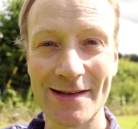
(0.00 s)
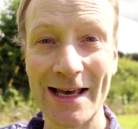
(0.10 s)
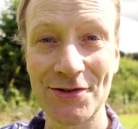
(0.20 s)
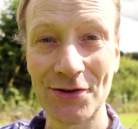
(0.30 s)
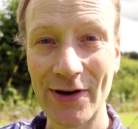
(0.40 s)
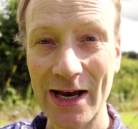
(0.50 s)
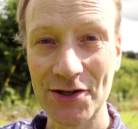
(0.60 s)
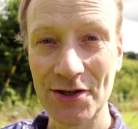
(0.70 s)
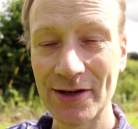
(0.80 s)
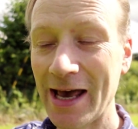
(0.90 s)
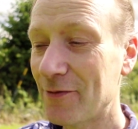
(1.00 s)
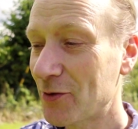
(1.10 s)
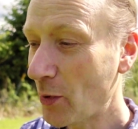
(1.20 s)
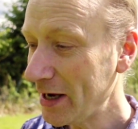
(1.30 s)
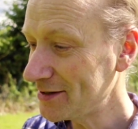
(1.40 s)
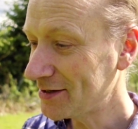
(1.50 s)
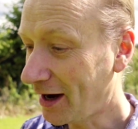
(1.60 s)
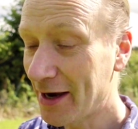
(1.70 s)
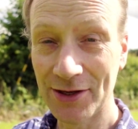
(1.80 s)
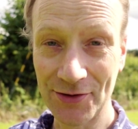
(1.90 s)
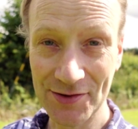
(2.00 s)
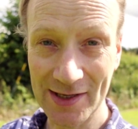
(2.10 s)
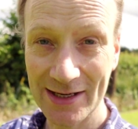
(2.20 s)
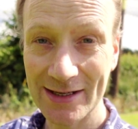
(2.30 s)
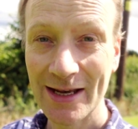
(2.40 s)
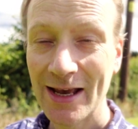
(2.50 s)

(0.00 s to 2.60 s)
that sort of action. Now, the way I use it